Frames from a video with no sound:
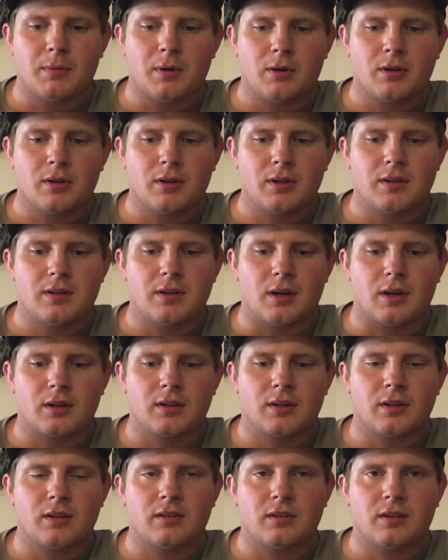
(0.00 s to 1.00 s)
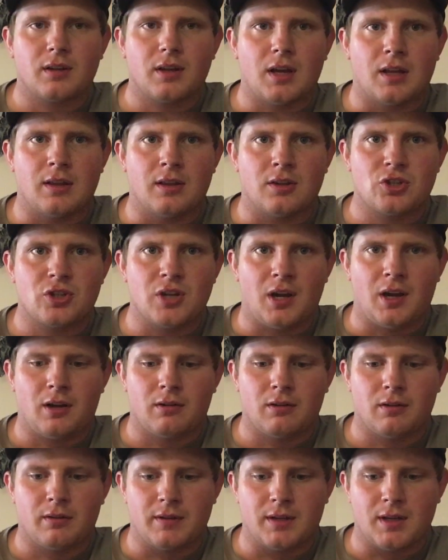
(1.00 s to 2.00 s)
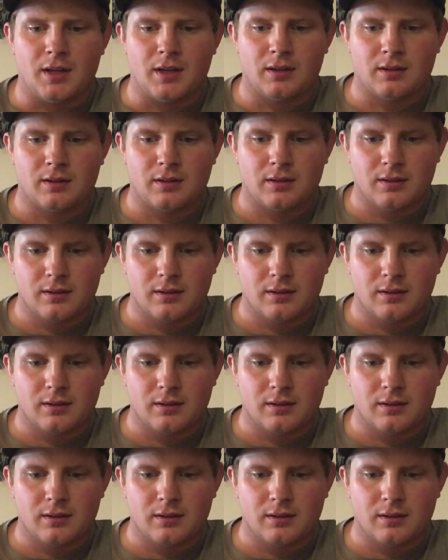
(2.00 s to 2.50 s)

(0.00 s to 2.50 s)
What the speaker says: out of the darkness and the shadow of death,